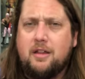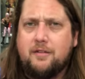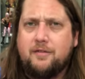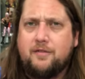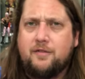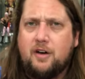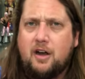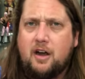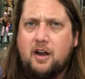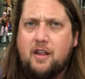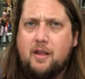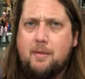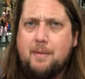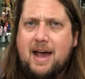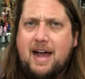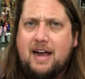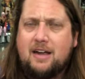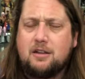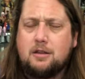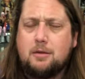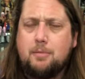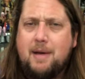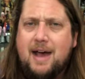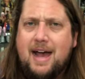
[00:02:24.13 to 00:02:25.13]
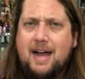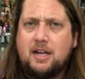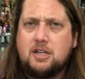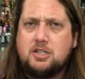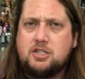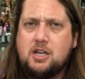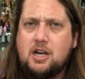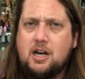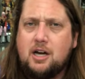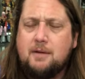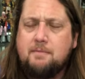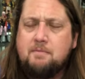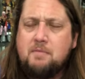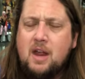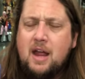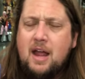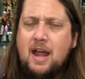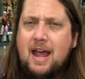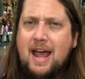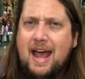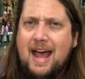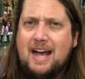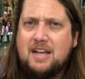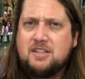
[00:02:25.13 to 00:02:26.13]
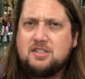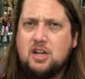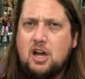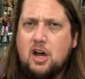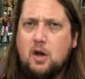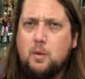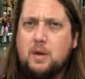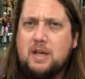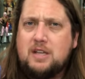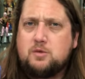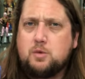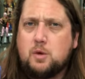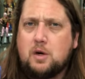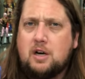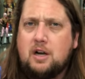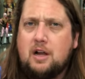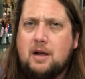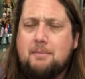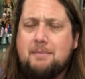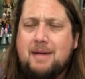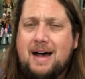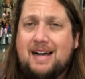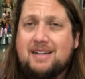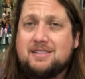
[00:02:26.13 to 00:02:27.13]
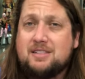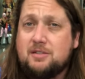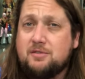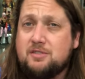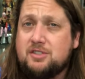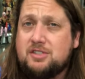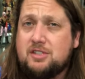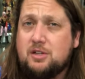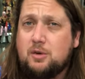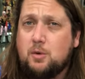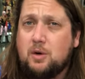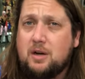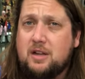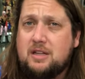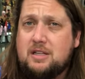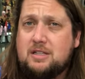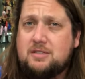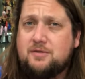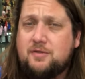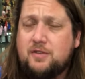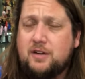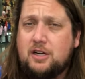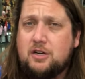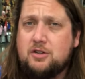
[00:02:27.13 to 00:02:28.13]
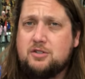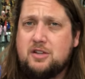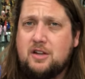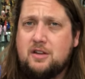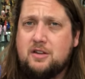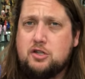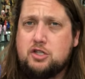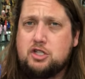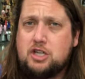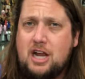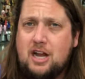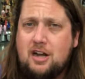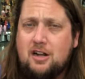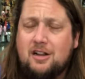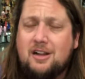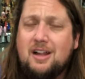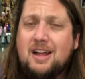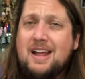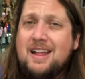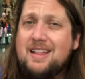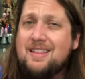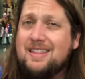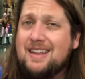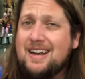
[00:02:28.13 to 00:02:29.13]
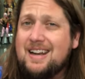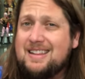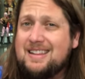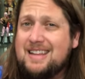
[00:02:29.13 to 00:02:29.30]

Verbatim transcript: the fun on the back of the package here. As always, we're going to unbox every single one of these figures on the channel. Then at